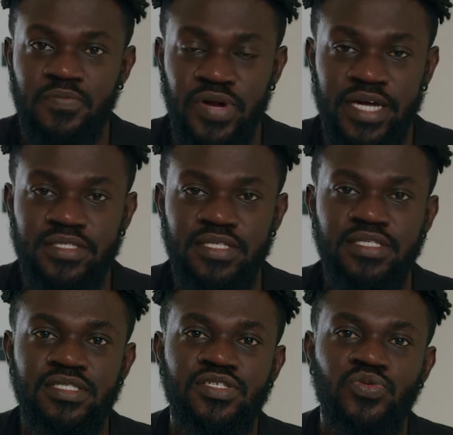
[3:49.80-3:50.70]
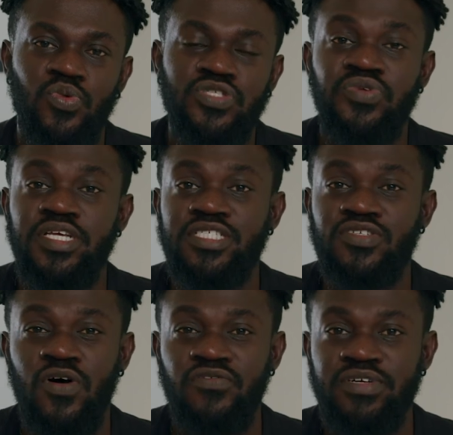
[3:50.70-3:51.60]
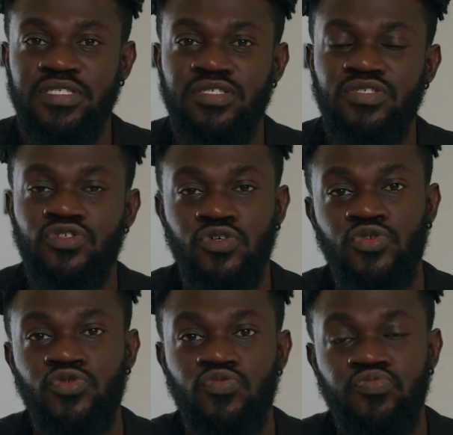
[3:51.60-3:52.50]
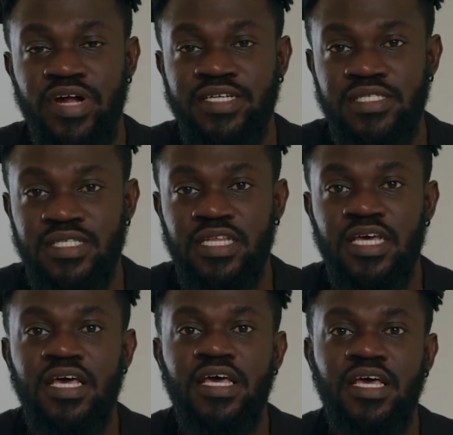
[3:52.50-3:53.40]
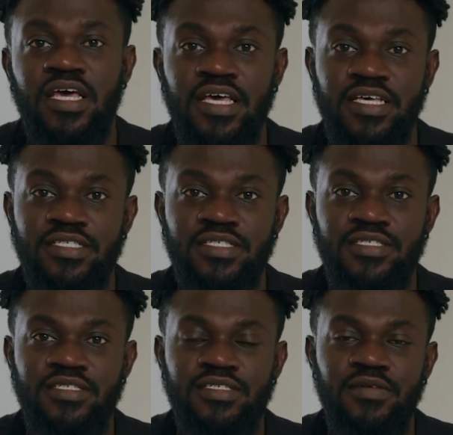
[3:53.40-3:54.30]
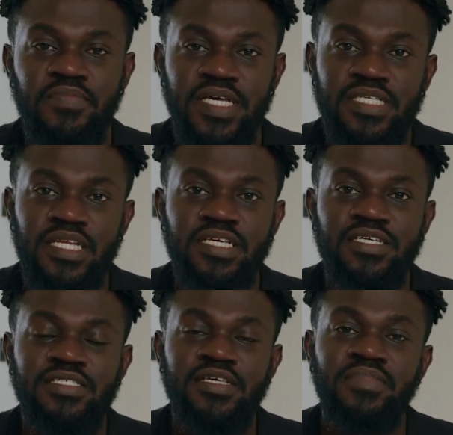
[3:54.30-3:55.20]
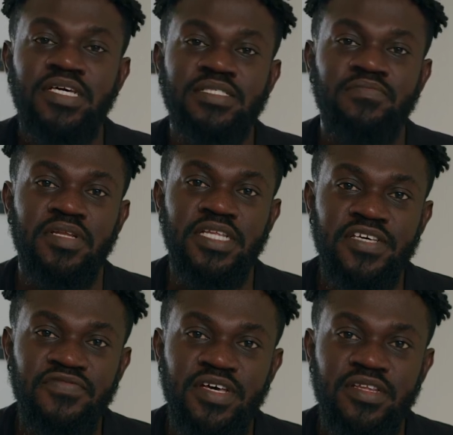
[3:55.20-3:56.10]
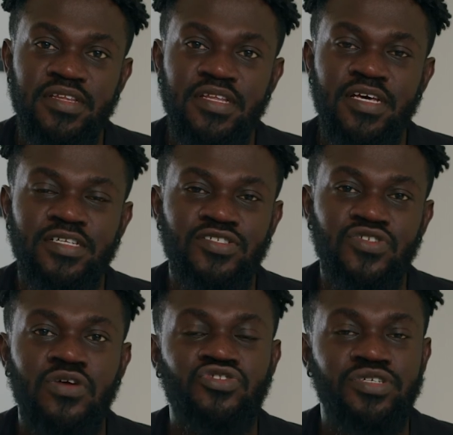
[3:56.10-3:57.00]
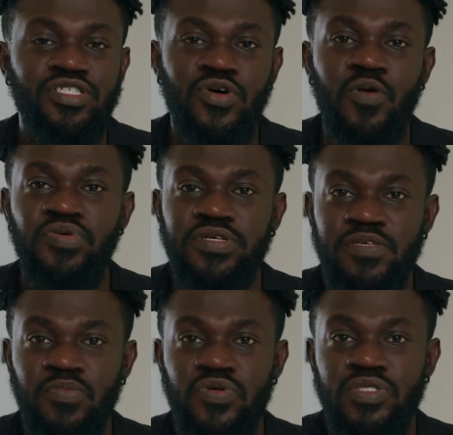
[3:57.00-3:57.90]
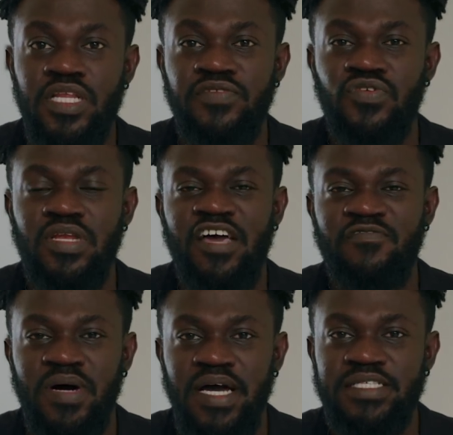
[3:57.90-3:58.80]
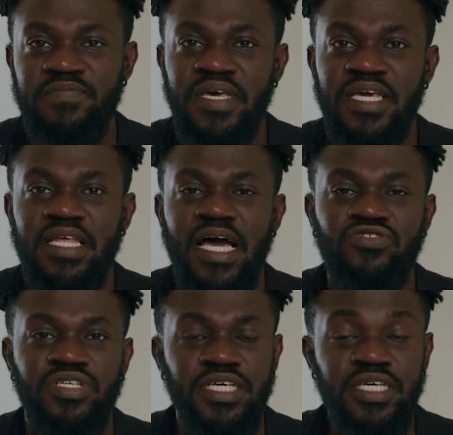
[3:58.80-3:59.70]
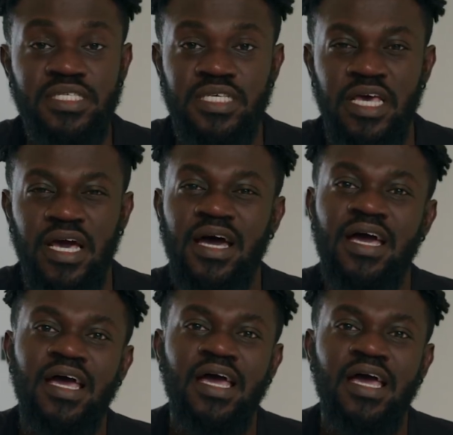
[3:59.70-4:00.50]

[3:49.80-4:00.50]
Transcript: practice, what religion offers those who practice it is basically something to believe in, doctrines or principles to live your life by to make it actually easier.